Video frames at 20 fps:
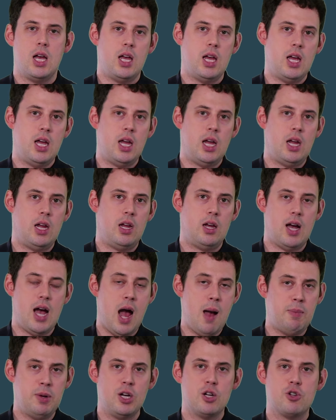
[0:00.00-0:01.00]
a
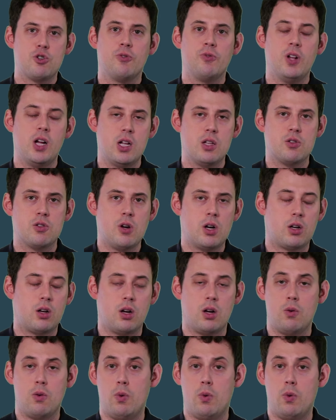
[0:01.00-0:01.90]
ab initio flight instructor,